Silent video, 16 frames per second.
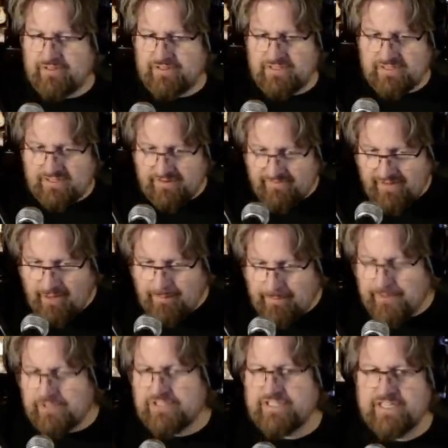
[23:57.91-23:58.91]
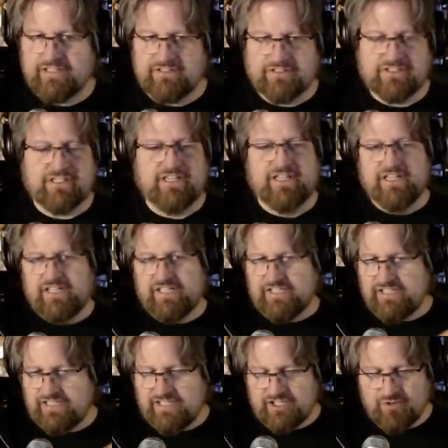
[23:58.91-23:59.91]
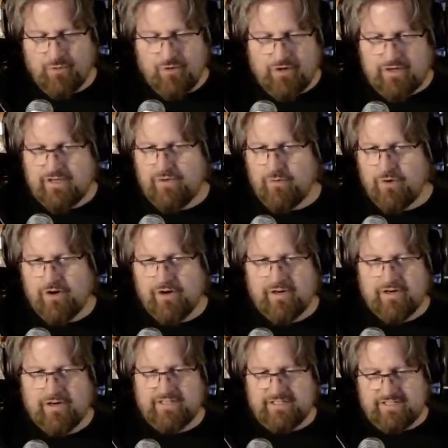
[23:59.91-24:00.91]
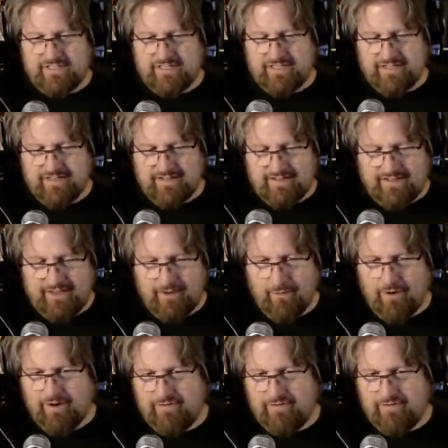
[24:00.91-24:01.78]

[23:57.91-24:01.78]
to develop your skills to just work and work to get one